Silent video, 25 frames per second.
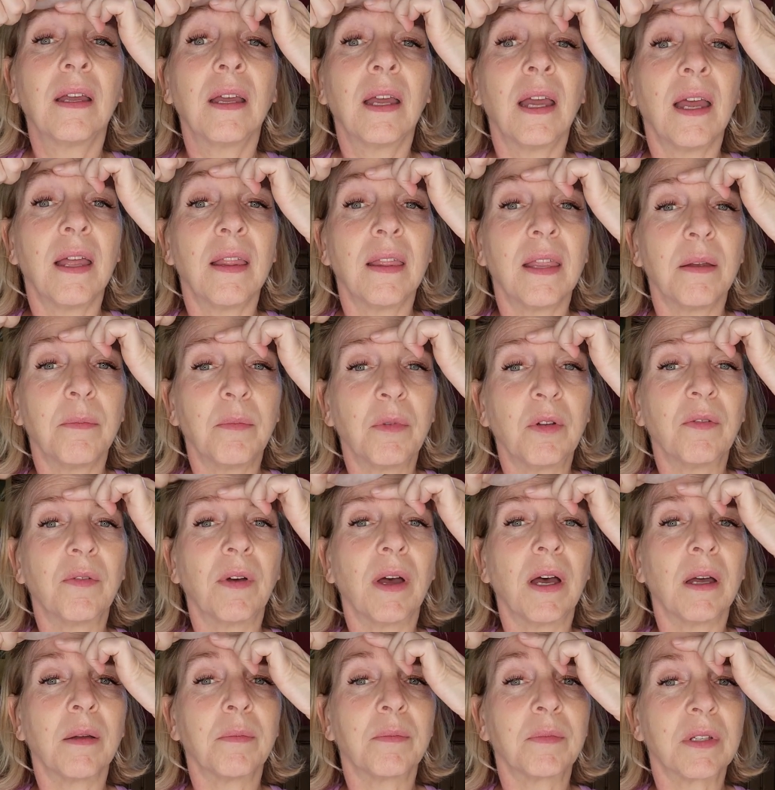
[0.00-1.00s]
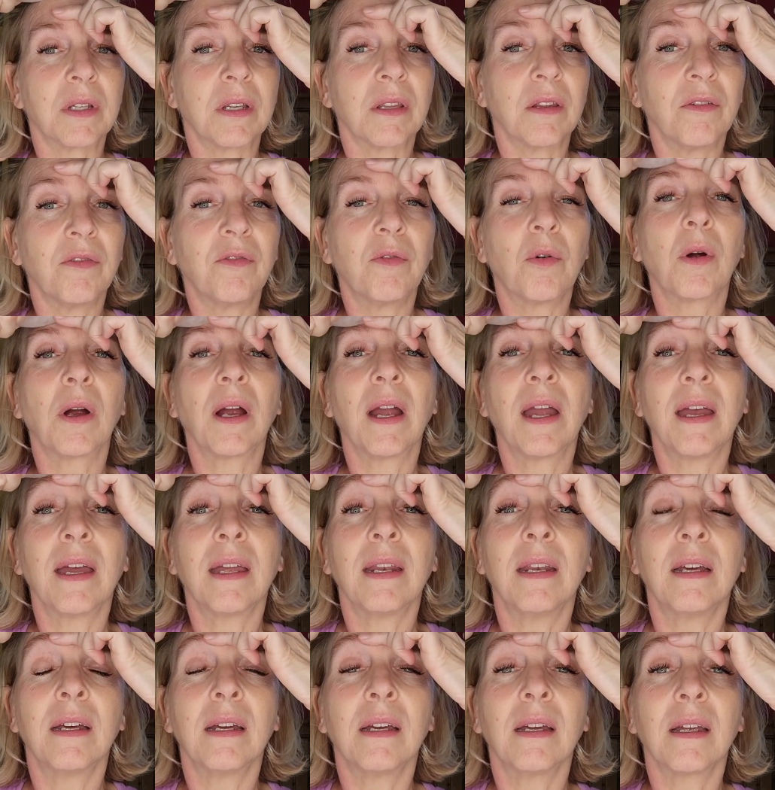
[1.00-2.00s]
and then move up to the
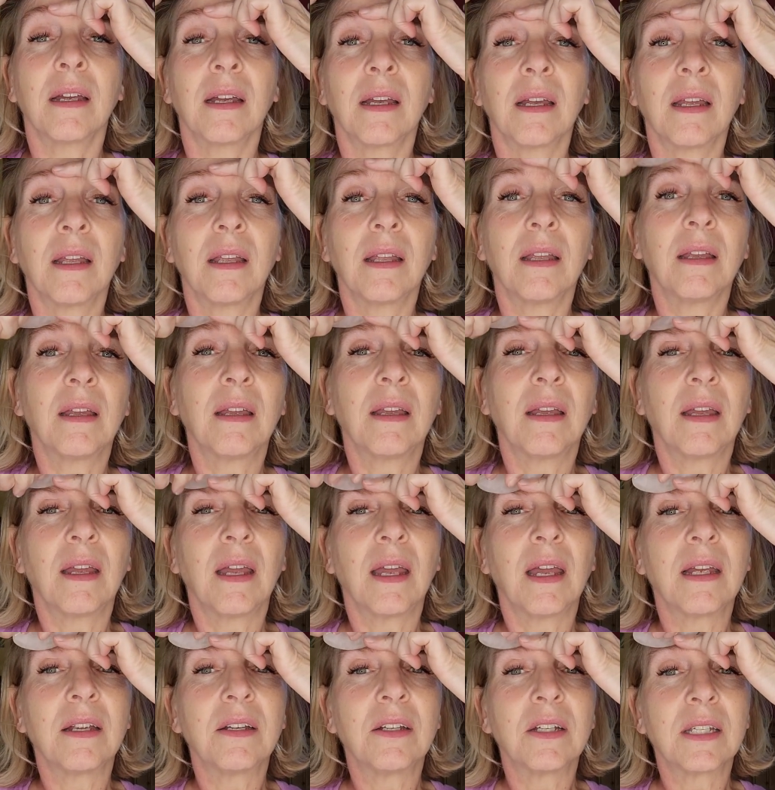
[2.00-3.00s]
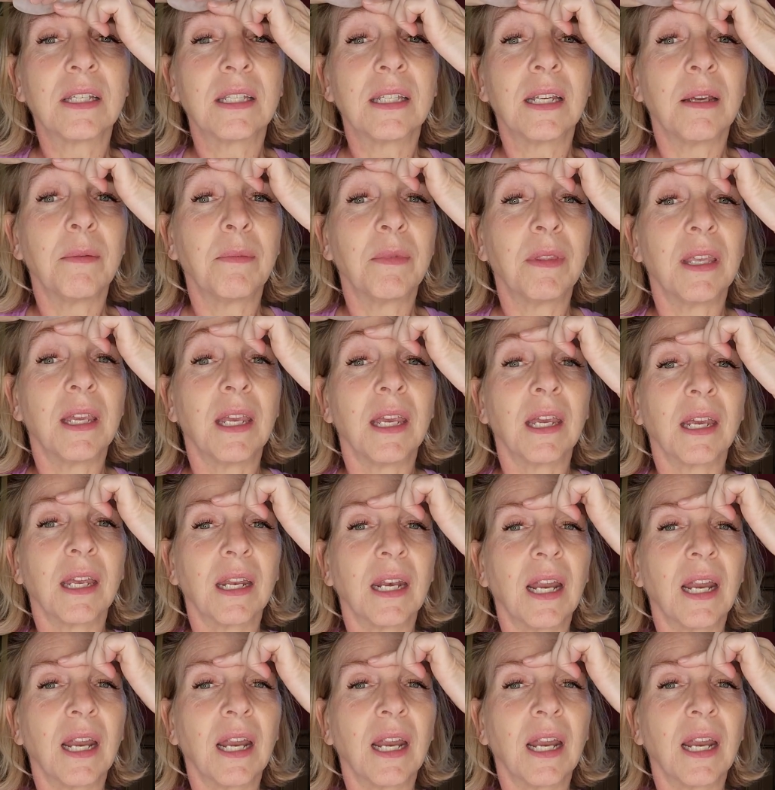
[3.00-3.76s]
forehead and do the same thing.